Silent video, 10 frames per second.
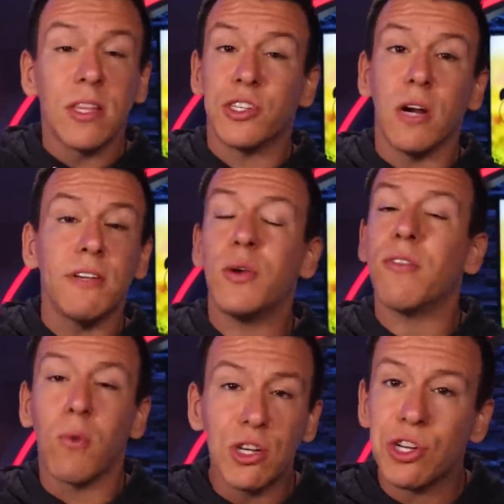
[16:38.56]
on the surface you
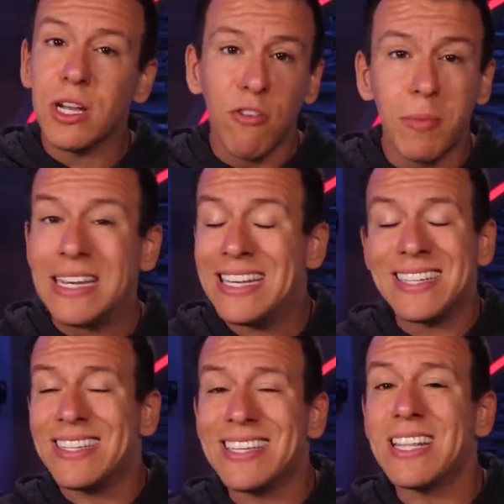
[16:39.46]
have the Russian government
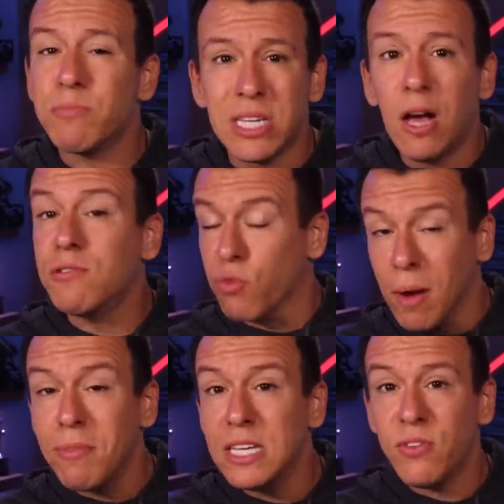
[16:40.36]
distancing themselves
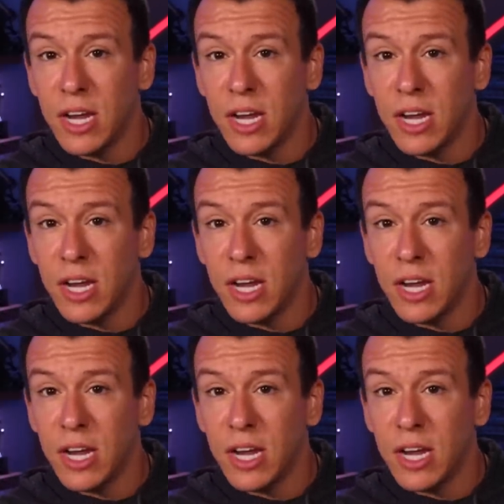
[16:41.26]
from these